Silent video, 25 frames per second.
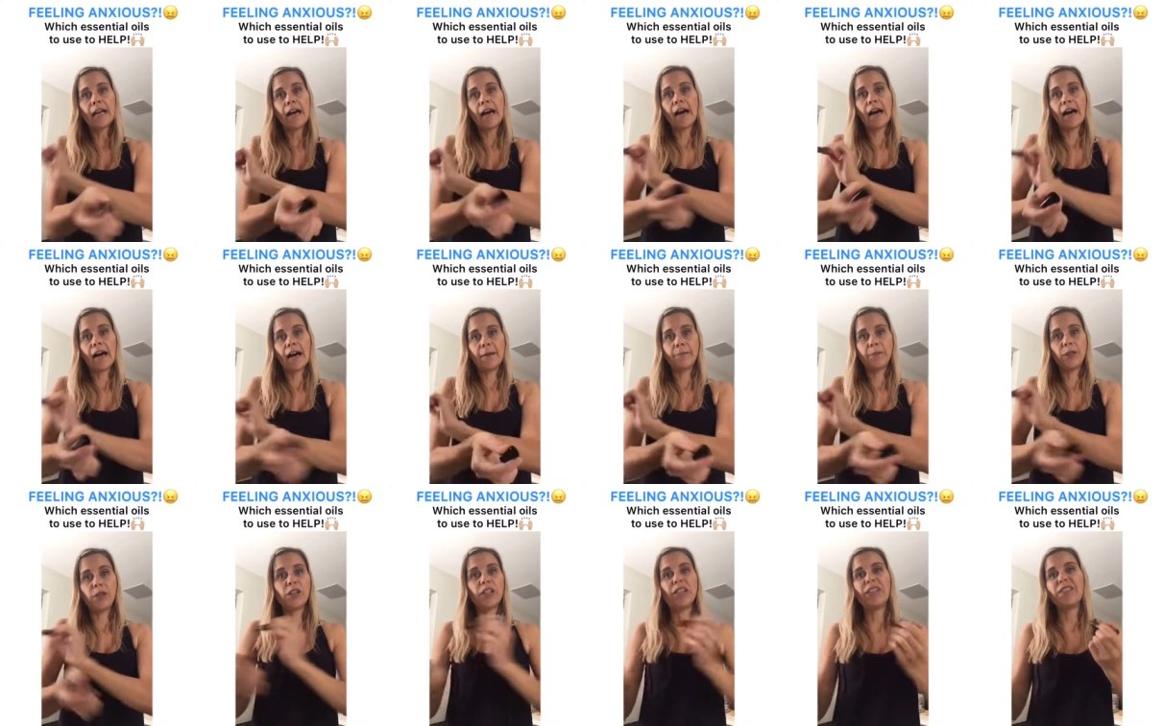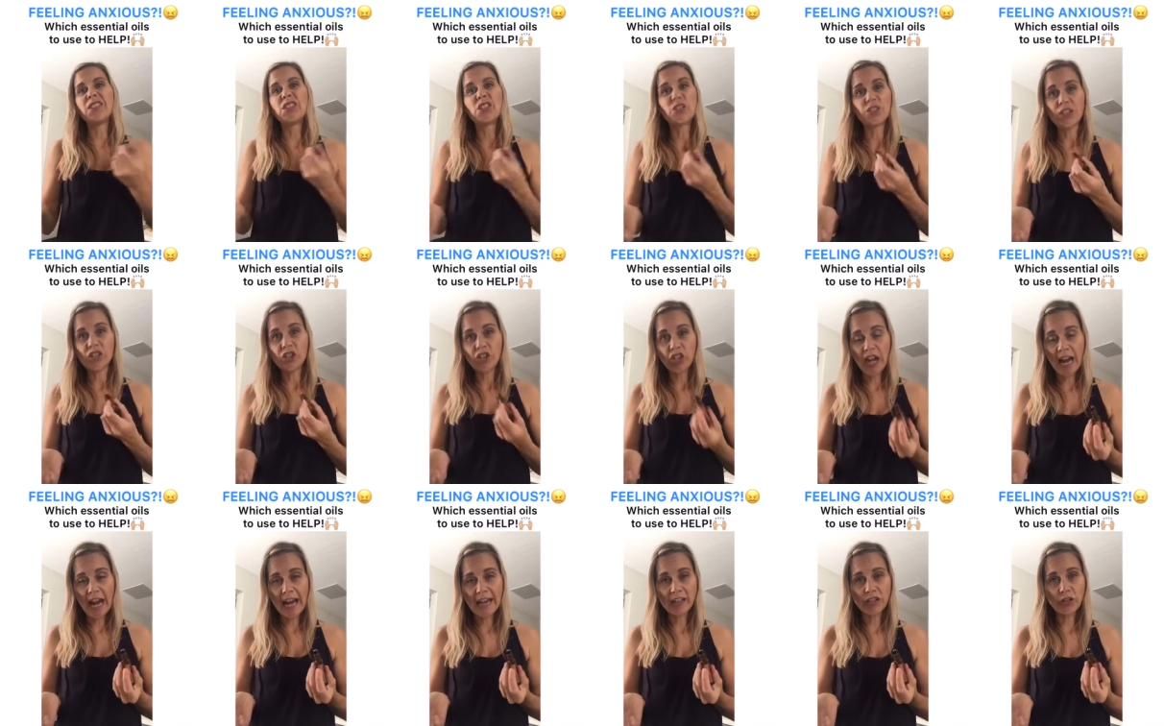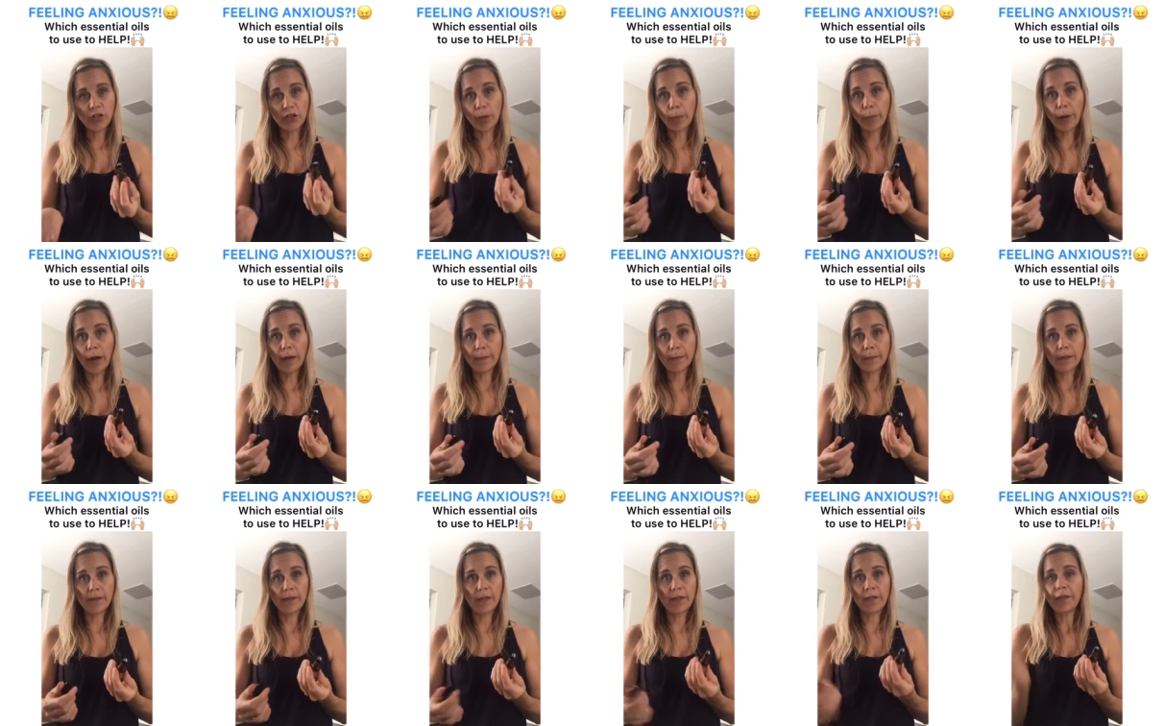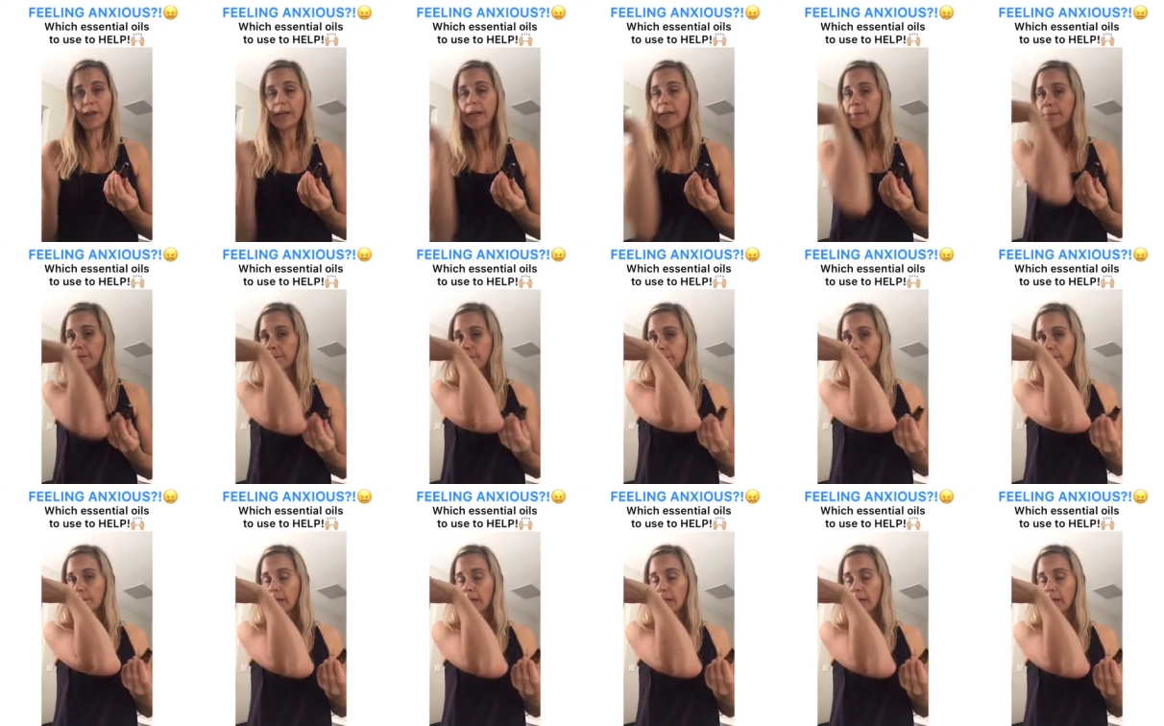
Um, you can even do the chest or the bottoms of the feet.